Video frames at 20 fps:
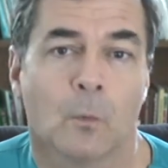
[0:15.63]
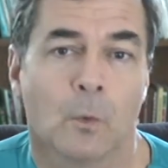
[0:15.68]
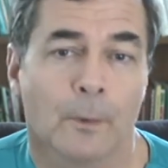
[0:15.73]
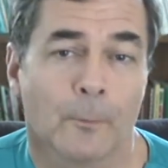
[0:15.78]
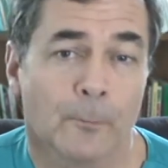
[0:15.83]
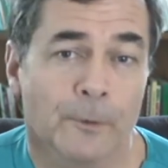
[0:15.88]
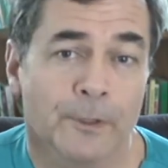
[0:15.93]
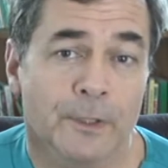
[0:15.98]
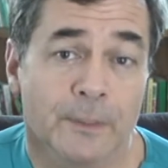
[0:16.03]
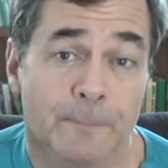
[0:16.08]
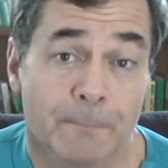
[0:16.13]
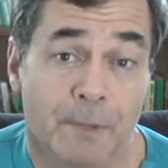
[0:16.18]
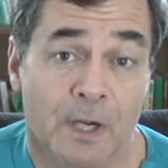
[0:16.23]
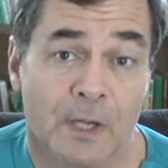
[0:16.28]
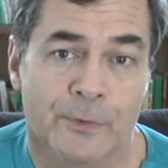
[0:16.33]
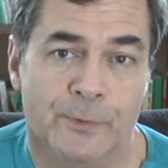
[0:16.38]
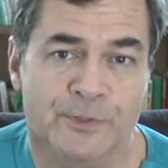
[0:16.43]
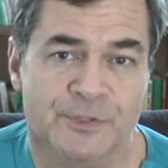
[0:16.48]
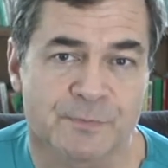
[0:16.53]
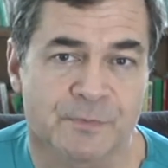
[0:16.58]
What really
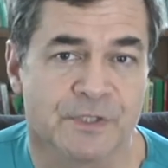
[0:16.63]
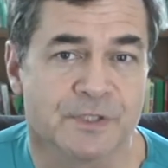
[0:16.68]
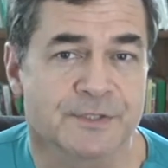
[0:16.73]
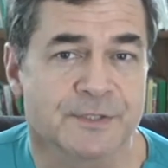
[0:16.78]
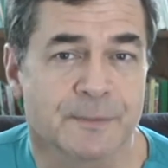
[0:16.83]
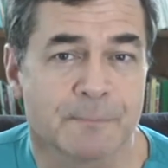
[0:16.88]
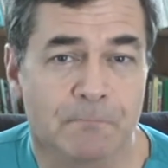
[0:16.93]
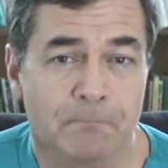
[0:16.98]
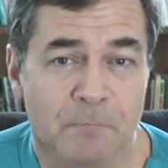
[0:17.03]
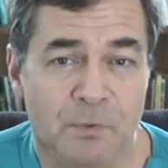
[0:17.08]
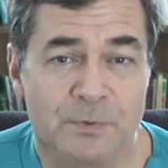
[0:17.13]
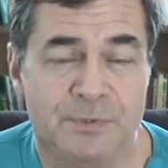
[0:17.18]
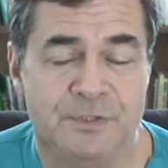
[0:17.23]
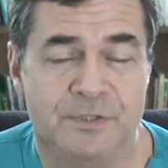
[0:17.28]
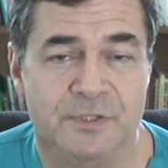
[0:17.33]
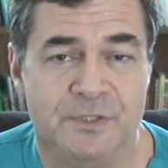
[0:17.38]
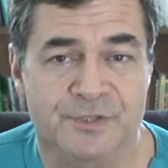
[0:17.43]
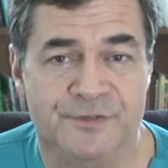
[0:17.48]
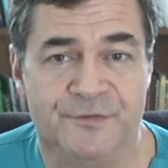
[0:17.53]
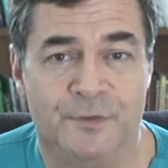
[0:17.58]
bothers me is that
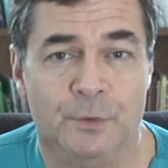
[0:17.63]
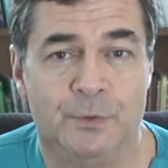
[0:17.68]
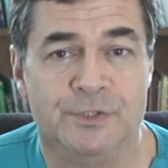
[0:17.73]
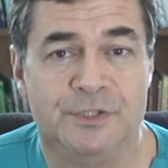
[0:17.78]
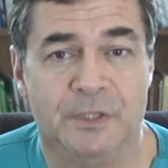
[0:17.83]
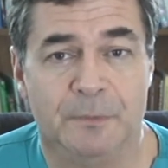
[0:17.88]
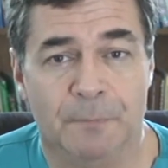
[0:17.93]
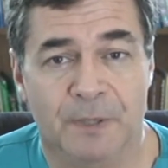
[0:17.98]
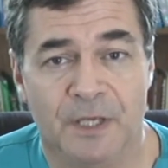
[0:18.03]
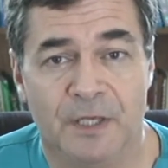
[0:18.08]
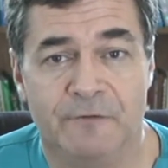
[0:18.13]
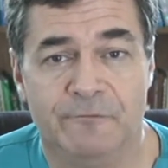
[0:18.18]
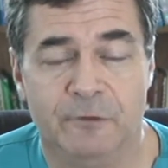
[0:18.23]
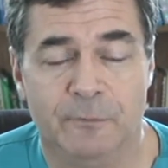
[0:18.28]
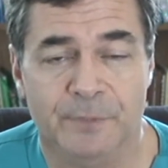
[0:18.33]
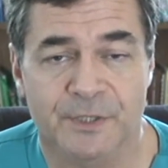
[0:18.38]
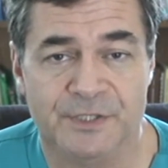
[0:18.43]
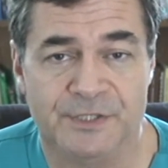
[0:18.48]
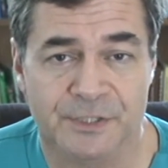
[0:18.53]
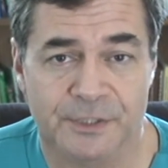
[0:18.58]
most of these folks can pay
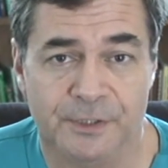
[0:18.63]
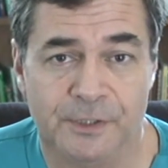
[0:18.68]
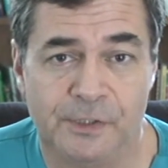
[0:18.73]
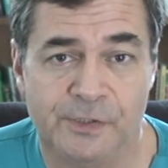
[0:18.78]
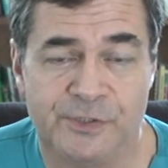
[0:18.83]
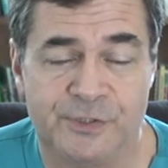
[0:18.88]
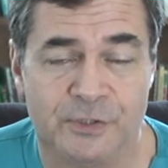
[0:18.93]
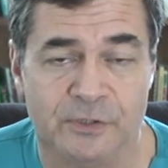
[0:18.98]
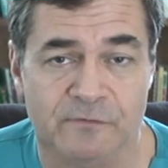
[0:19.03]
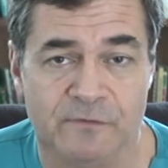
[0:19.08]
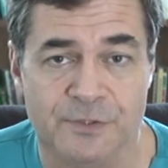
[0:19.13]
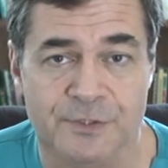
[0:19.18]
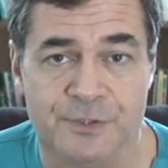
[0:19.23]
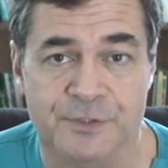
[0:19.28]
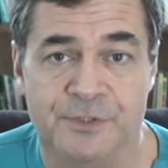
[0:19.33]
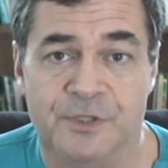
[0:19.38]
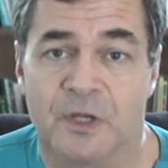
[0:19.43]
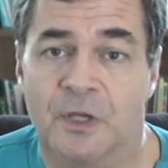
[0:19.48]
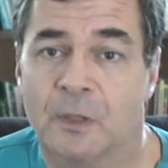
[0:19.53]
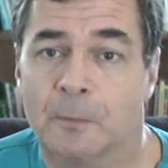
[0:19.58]
for basic health
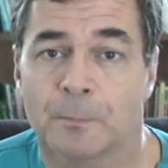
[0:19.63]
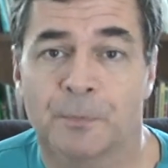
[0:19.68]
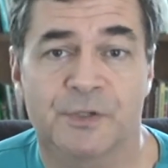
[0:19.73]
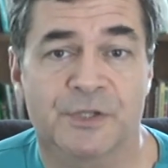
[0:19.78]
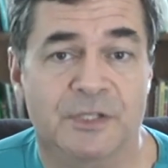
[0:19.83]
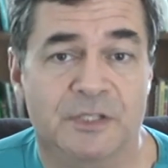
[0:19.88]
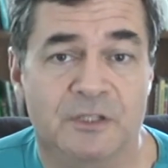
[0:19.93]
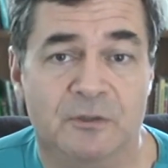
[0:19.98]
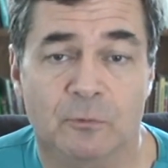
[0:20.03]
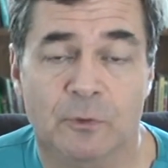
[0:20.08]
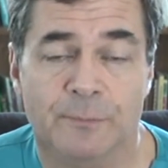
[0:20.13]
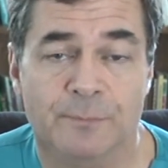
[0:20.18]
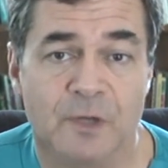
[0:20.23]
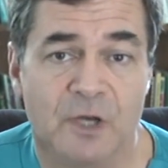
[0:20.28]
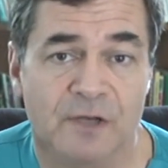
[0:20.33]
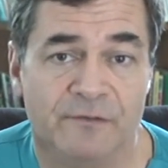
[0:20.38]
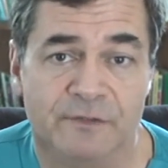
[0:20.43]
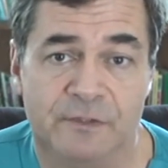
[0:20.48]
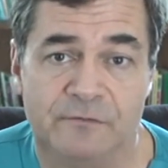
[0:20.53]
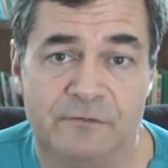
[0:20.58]
services, but they get ripped
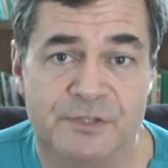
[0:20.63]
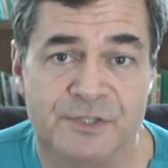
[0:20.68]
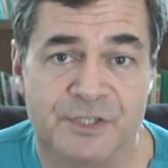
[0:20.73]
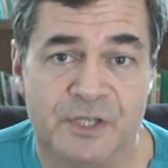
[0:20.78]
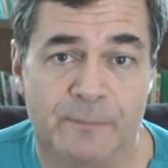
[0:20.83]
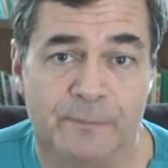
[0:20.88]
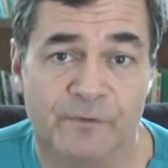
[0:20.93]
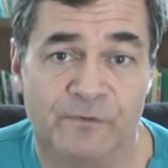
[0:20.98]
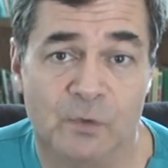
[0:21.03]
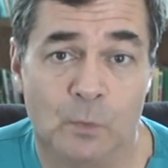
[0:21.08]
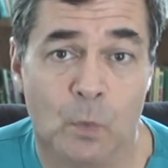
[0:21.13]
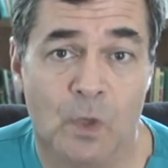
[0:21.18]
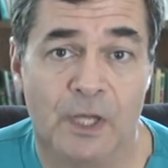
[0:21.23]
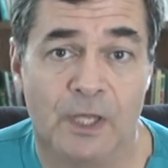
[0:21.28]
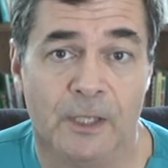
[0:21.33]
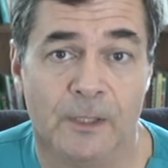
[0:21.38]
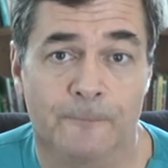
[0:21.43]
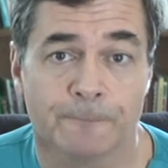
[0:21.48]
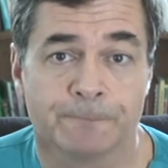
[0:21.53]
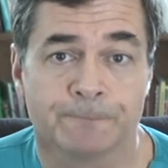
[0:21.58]
off every step of the
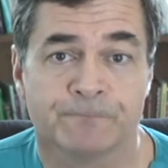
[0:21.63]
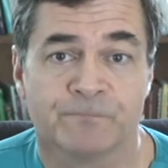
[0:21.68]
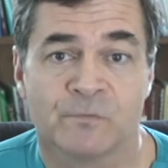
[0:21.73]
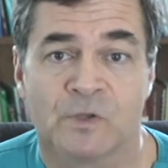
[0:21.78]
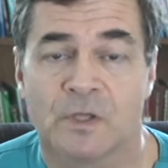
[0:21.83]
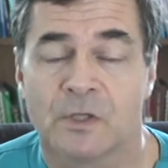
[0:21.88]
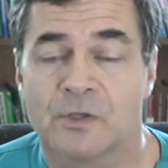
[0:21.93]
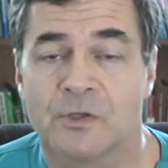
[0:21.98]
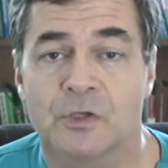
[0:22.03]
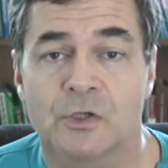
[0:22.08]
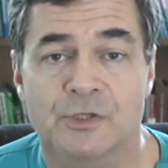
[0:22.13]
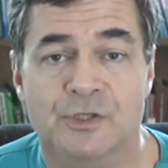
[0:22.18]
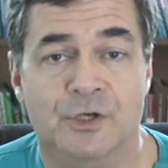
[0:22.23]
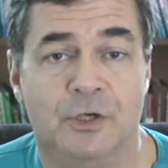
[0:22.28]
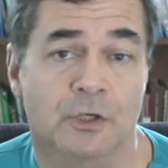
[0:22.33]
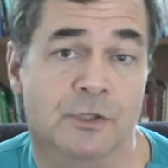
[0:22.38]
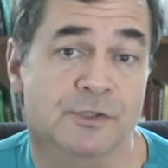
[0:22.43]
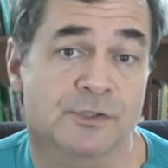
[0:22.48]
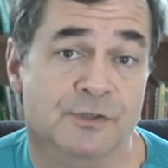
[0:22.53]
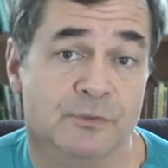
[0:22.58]
way. They're
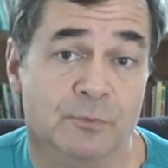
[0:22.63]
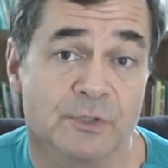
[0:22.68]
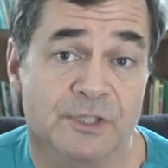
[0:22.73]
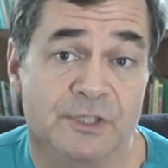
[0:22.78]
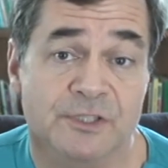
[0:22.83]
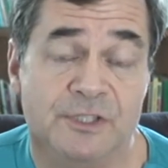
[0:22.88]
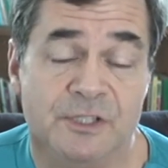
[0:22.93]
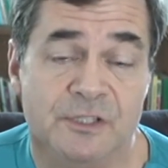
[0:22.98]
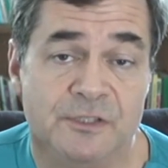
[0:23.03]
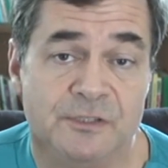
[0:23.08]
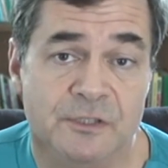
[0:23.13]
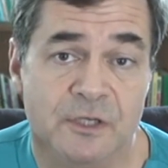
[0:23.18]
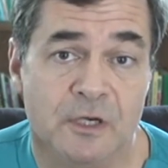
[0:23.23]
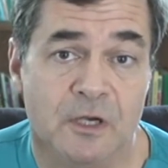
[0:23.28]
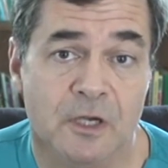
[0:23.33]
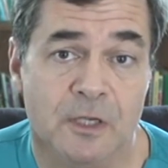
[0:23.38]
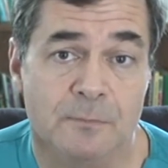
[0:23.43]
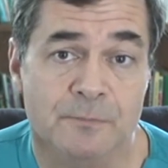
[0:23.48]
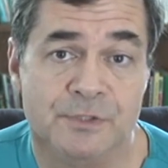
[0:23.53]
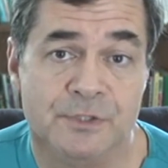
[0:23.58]
charged 3 to 10
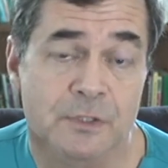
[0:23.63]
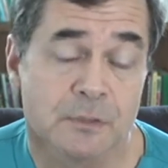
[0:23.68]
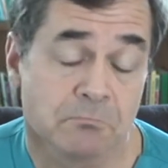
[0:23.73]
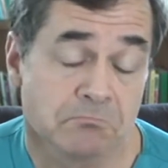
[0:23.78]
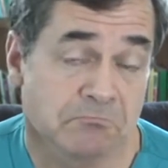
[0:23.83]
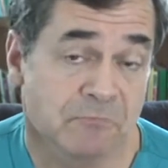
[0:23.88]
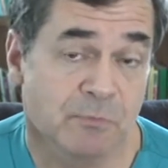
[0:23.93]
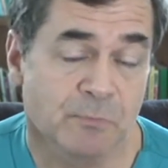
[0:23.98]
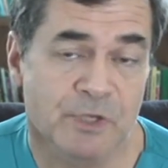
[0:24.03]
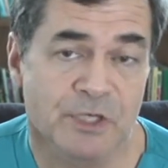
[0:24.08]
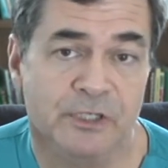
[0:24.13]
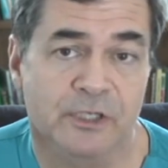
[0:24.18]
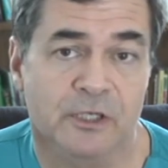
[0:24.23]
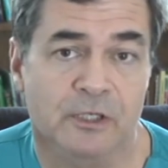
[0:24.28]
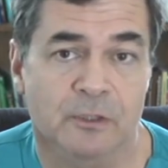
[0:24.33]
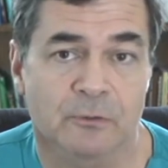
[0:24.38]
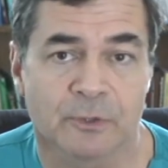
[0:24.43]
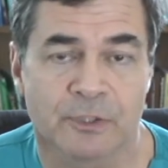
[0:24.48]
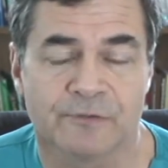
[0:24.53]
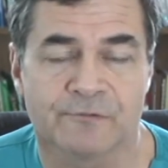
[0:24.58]
times the
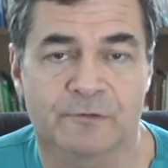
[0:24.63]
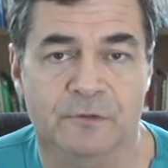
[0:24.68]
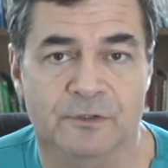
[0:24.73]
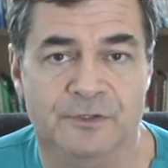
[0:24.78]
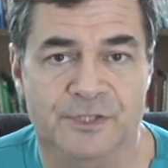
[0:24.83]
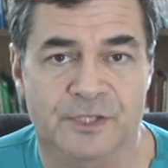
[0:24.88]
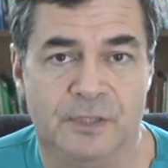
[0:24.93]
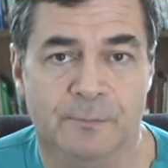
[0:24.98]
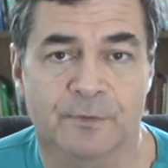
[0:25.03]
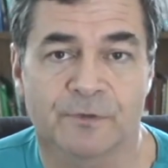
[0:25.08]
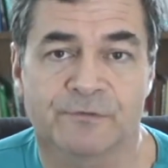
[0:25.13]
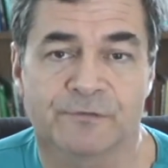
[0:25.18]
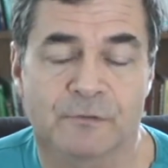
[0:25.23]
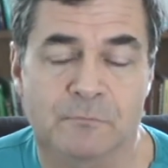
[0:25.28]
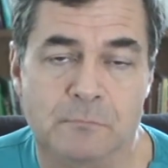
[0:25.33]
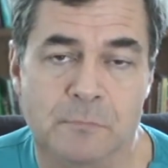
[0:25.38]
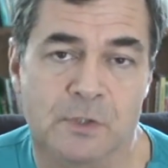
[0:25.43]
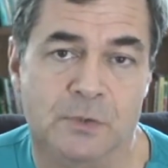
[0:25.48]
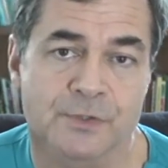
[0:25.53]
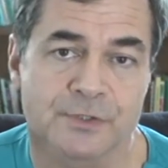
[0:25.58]
Medicare rate, for example,
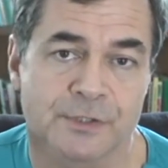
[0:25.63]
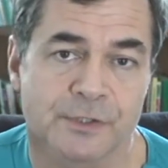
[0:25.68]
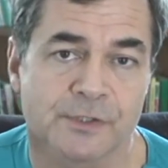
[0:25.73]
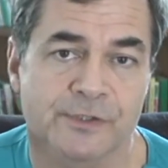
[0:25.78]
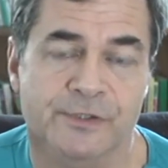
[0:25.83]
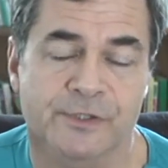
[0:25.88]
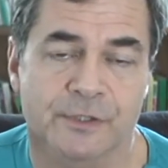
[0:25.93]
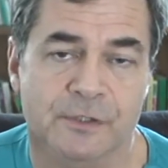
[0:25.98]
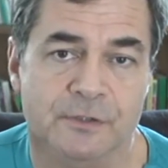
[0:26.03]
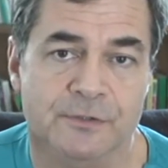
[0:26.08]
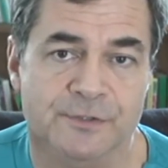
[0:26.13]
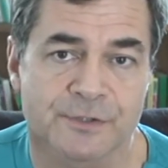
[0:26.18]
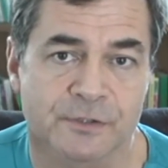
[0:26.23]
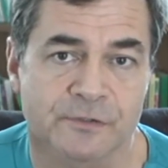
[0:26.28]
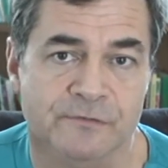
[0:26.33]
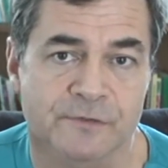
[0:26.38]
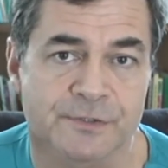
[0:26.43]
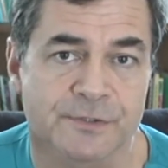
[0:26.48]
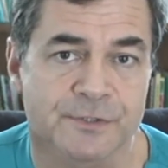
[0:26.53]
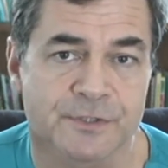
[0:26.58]
for most healthcare
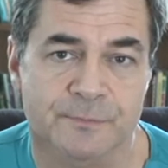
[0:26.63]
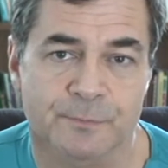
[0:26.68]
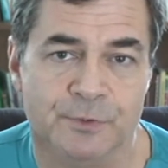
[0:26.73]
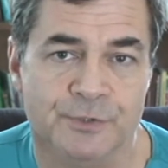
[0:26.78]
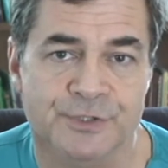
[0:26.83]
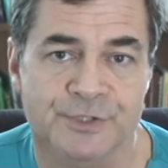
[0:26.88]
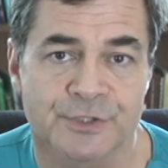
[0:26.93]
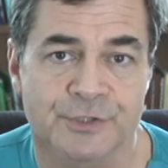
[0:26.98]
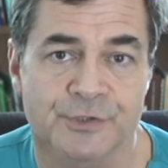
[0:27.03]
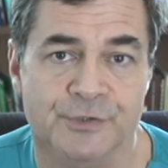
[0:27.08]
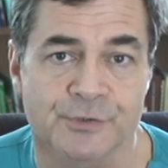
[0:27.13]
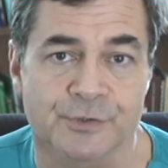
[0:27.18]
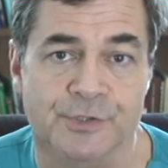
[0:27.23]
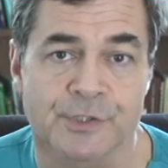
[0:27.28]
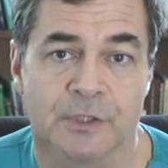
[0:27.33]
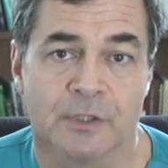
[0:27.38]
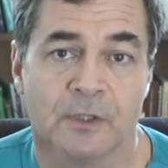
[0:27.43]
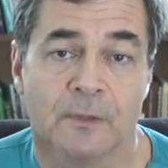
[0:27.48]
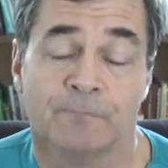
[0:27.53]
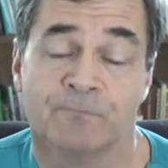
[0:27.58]
services and
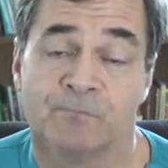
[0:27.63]
procedures.